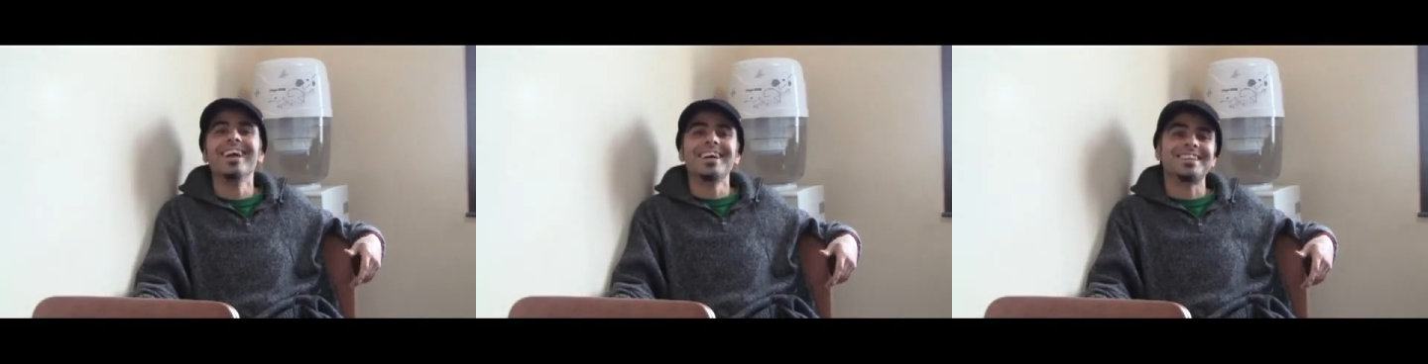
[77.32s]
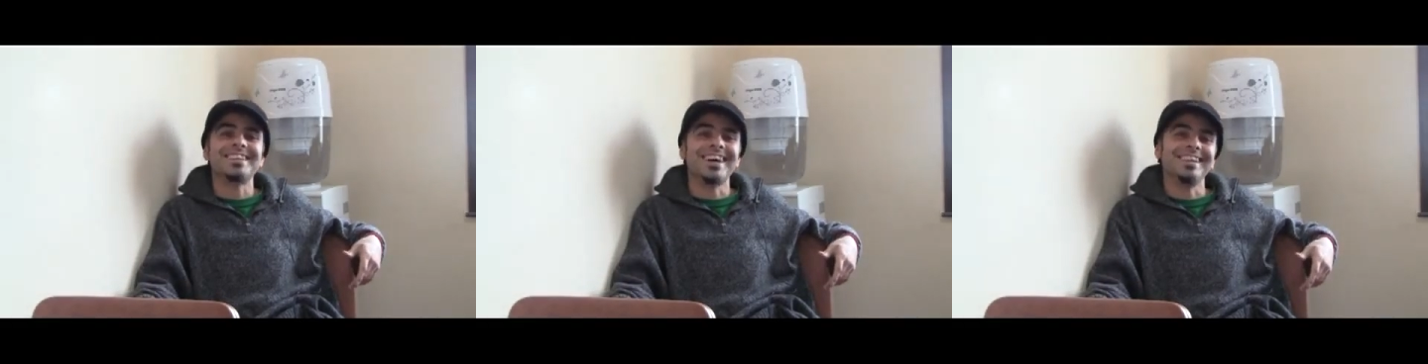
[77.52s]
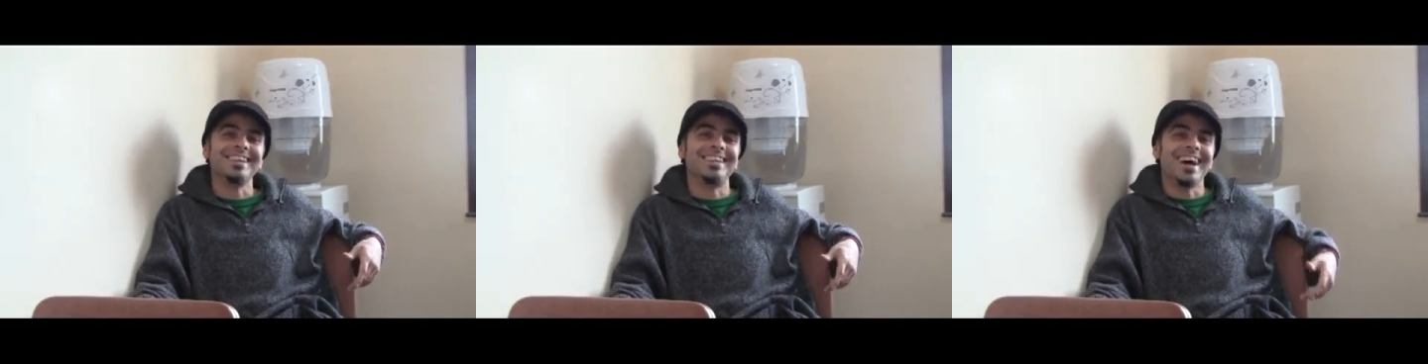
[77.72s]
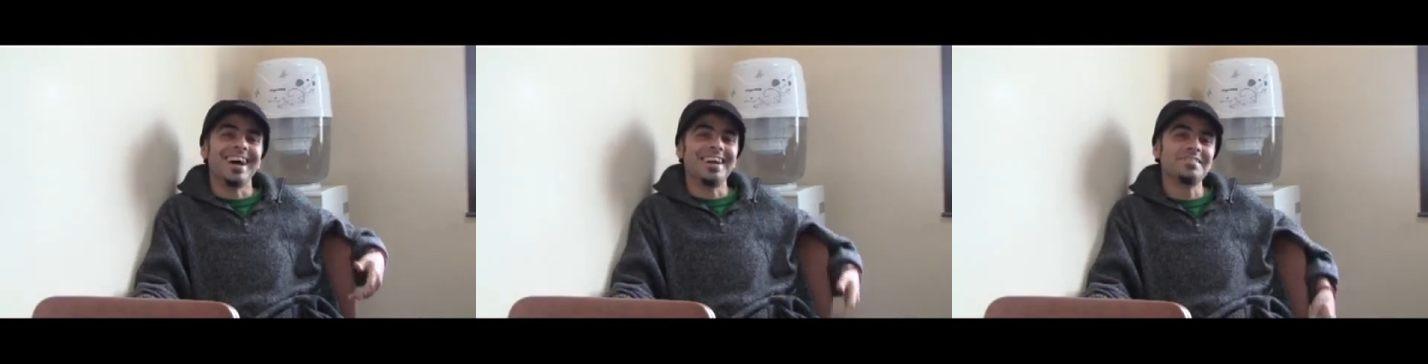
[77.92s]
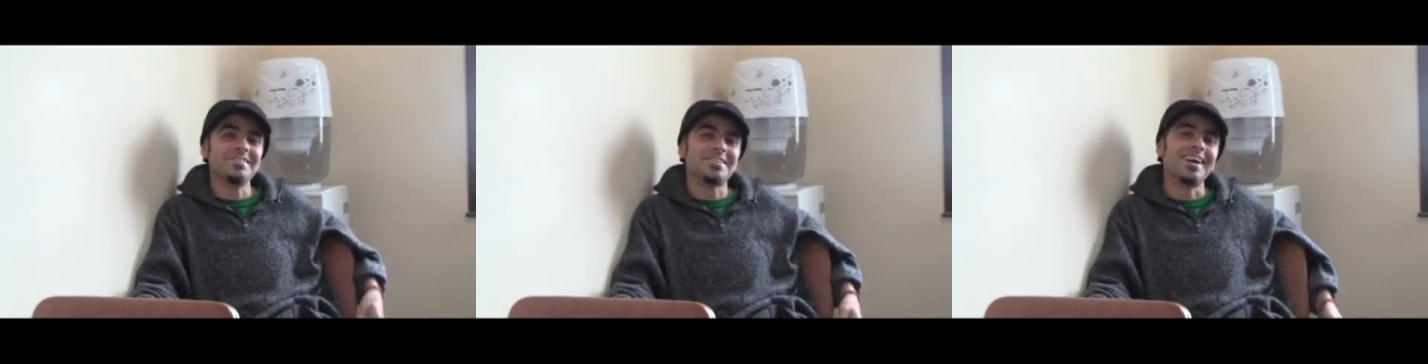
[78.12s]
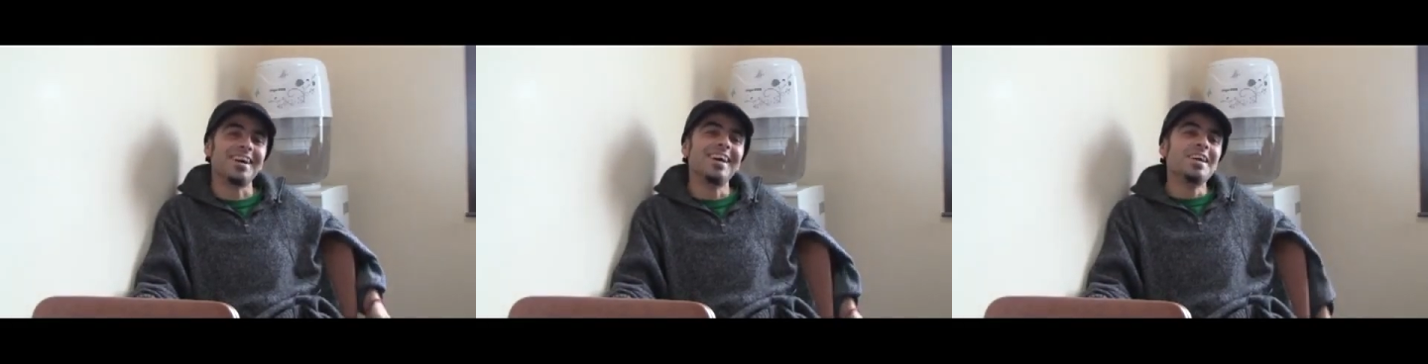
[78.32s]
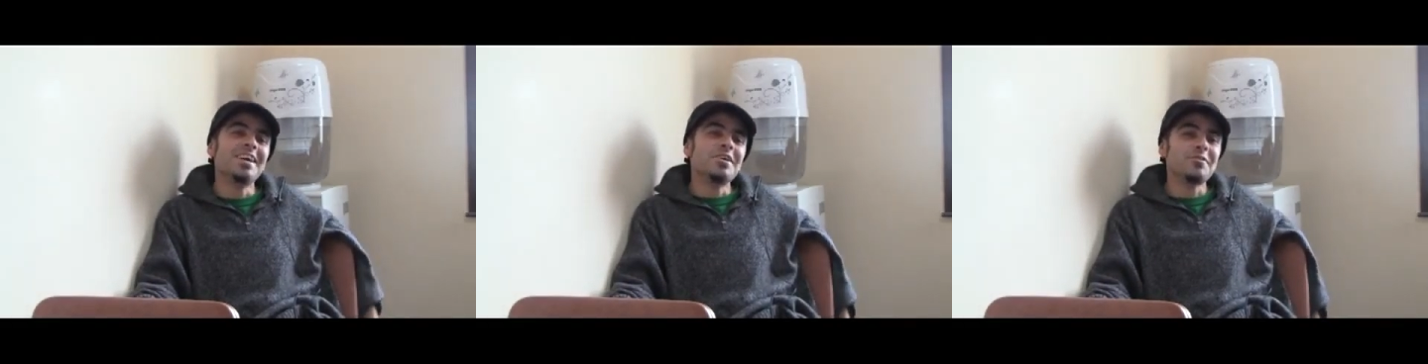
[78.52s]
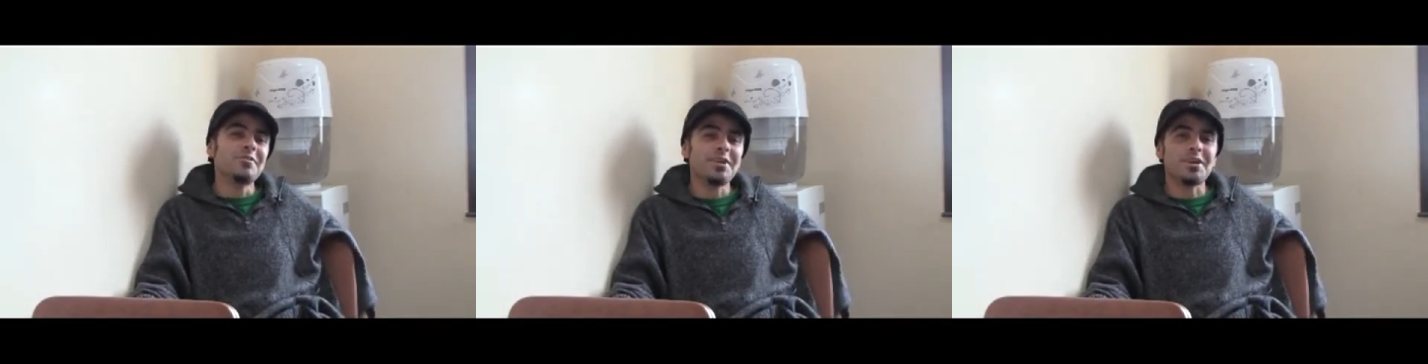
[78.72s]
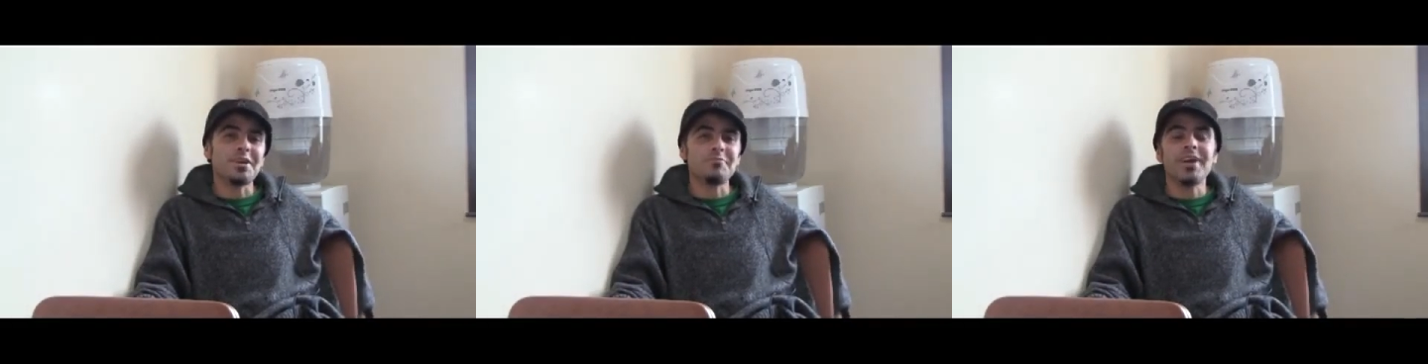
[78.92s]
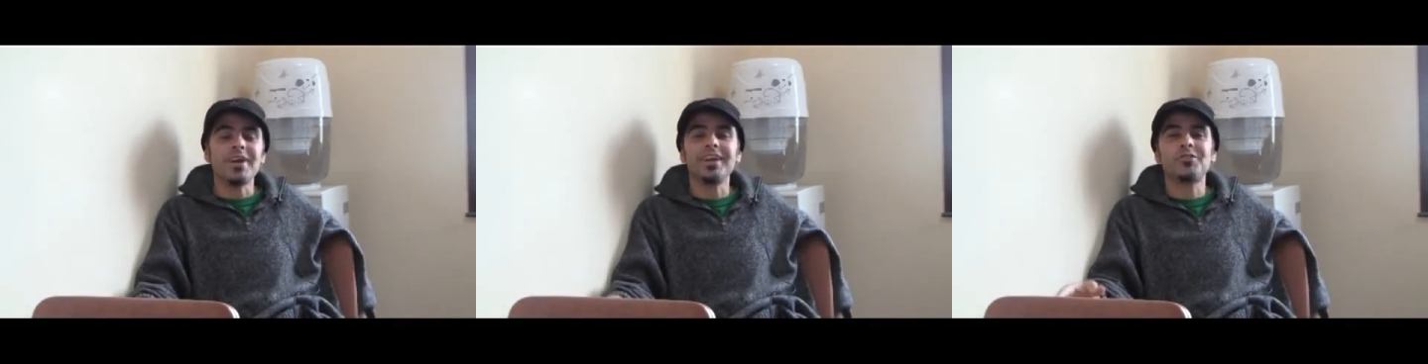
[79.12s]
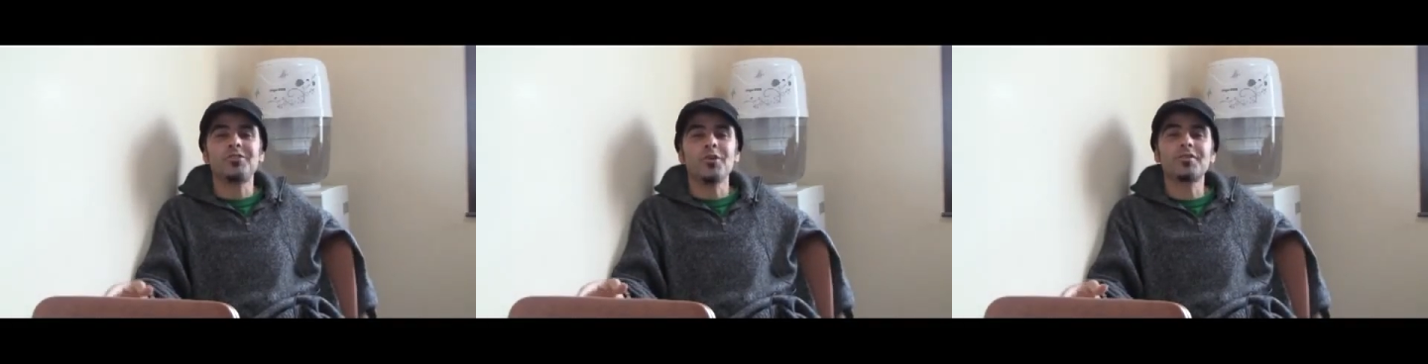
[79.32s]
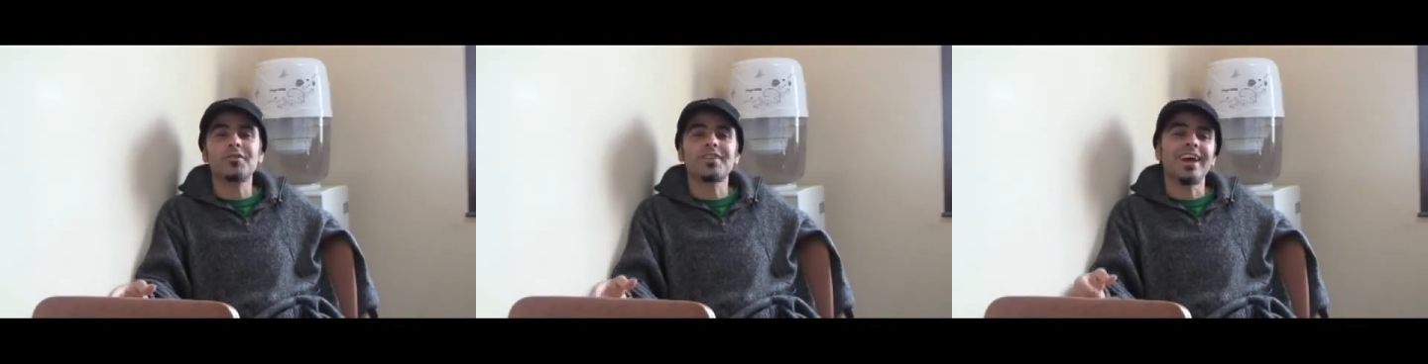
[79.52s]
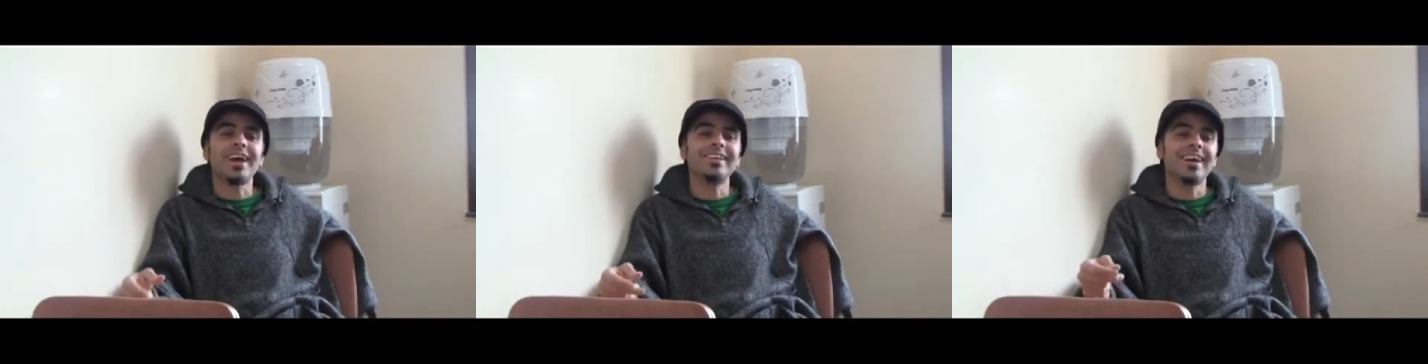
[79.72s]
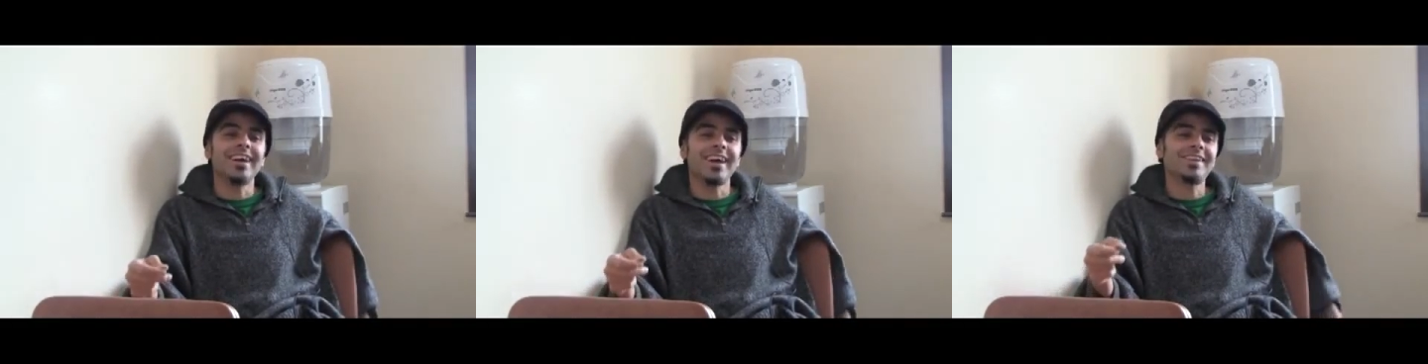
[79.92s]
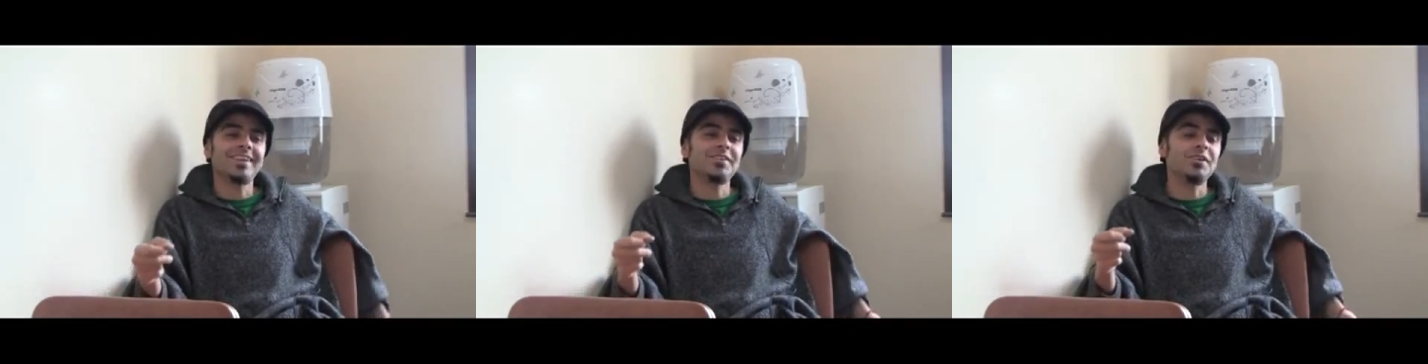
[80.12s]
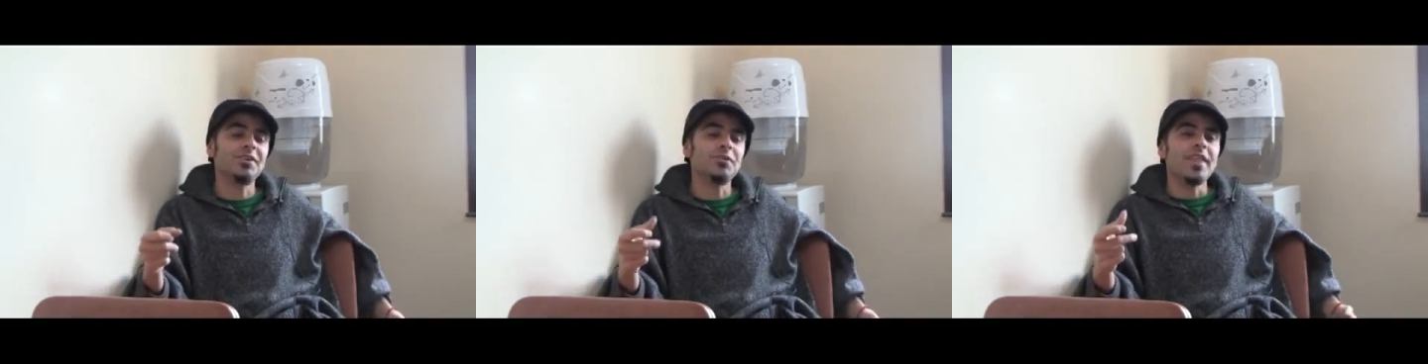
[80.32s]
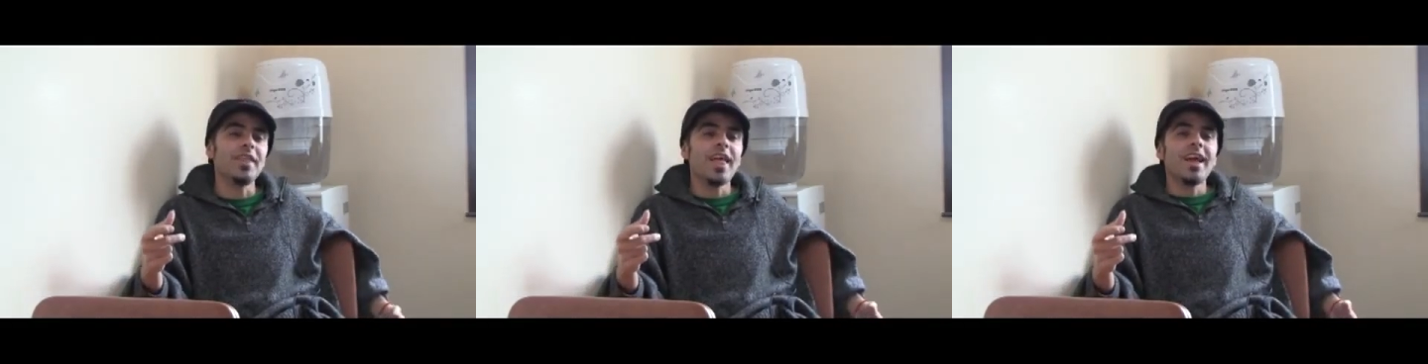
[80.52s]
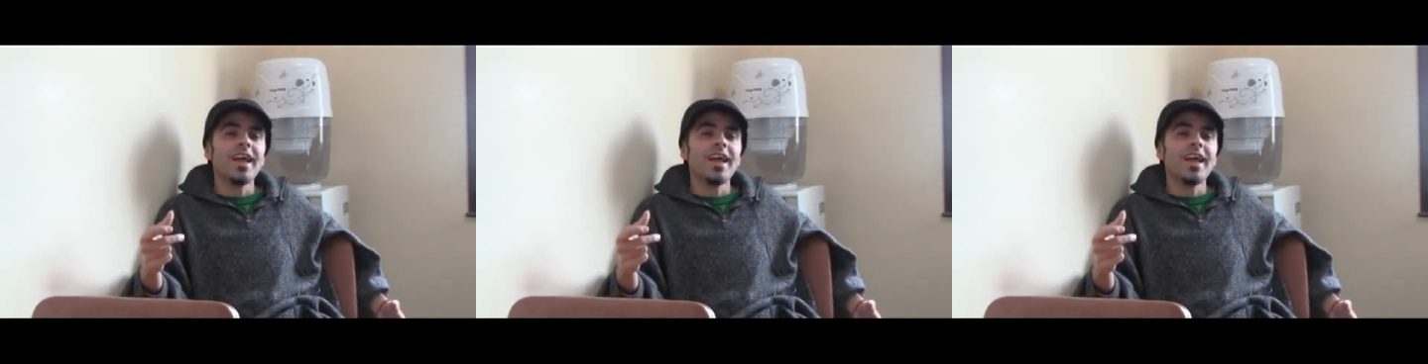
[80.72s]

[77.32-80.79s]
sometimes we make jokes and actually